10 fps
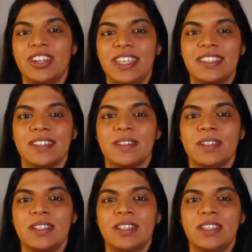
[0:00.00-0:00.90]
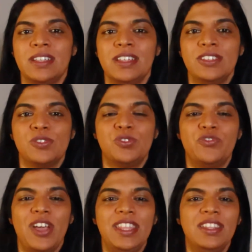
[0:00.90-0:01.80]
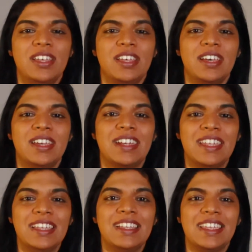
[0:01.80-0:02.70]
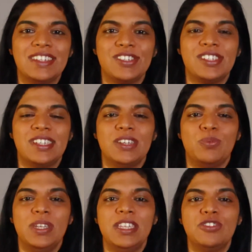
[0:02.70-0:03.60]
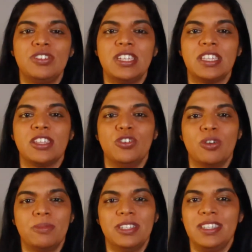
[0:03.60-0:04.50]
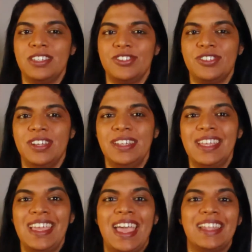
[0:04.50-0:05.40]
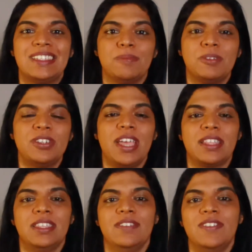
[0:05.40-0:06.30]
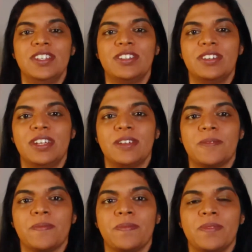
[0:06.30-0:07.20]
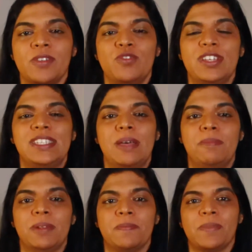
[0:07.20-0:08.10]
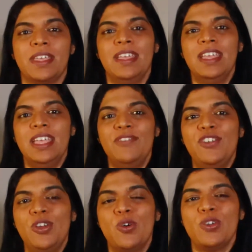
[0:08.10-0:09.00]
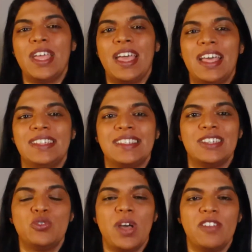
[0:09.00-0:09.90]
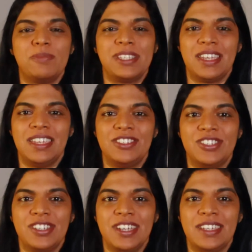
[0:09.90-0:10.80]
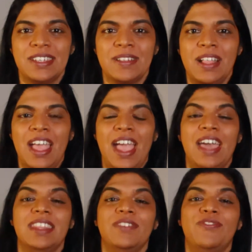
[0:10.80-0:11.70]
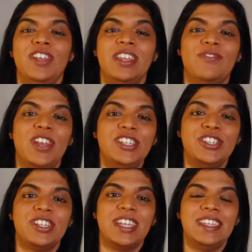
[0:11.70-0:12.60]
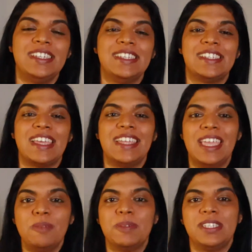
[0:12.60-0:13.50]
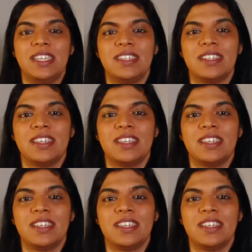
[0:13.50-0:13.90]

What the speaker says: rate. So to find the real interest rate, we need to take the nominal interest rate and subtract the inflation rate. For example, if a loan has a 12% interest rate and the inflation rate is at 8%,